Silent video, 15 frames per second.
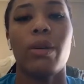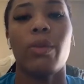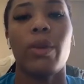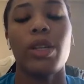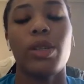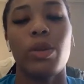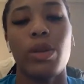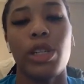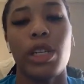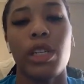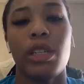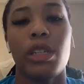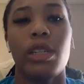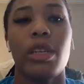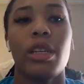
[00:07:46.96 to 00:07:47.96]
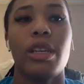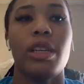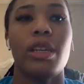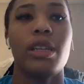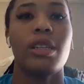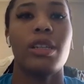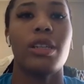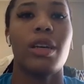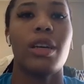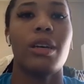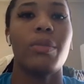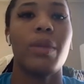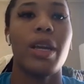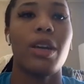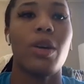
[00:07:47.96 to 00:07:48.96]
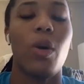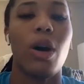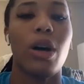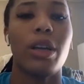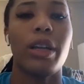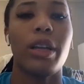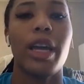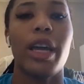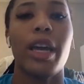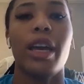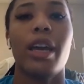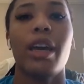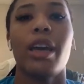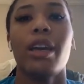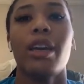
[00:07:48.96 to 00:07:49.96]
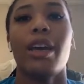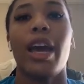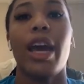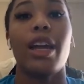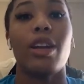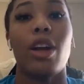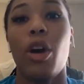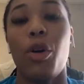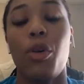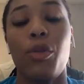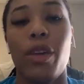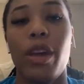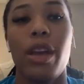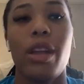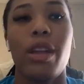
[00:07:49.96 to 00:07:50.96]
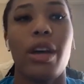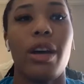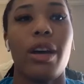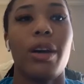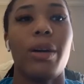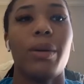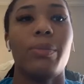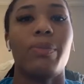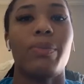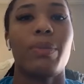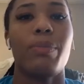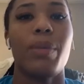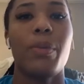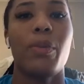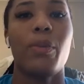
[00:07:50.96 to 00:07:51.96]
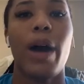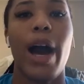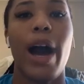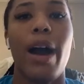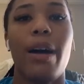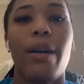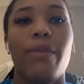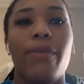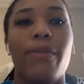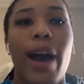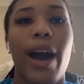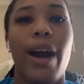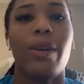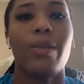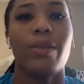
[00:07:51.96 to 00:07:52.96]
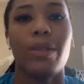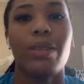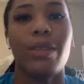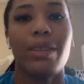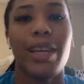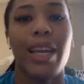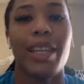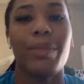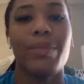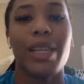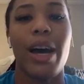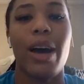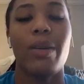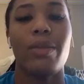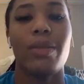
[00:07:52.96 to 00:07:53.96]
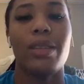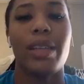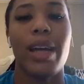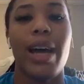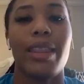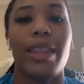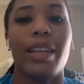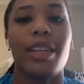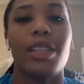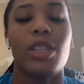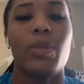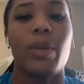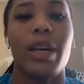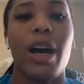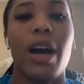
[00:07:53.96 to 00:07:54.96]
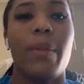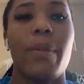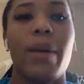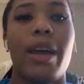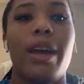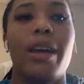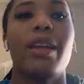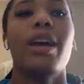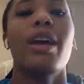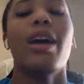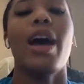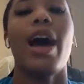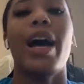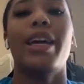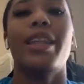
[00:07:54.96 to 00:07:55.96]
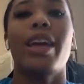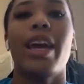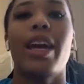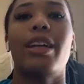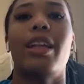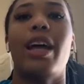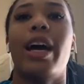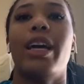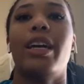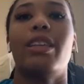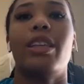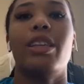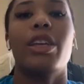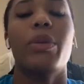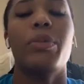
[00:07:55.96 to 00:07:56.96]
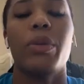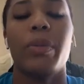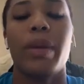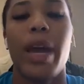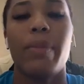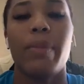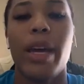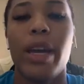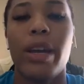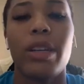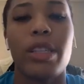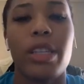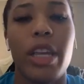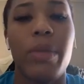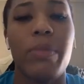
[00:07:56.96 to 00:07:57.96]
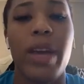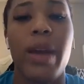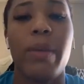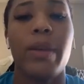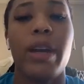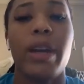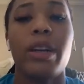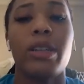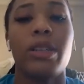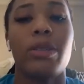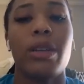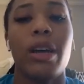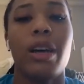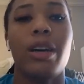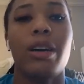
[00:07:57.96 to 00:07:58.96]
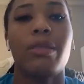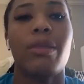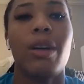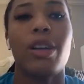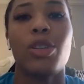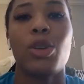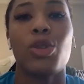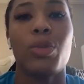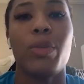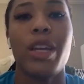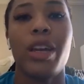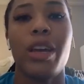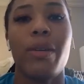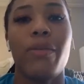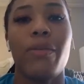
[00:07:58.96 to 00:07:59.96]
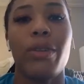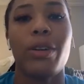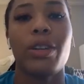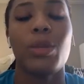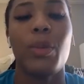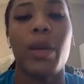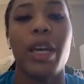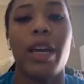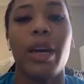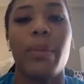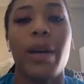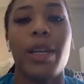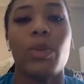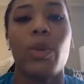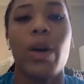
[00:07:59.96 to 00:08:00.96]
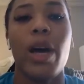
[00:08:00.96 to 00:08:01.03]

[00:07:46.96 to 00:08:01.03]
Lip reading: racial injustices, inequality, and COVID, people have found in themselves that they need to speak up. And I think like the WNBA players and the NBA players on social media for speaking up as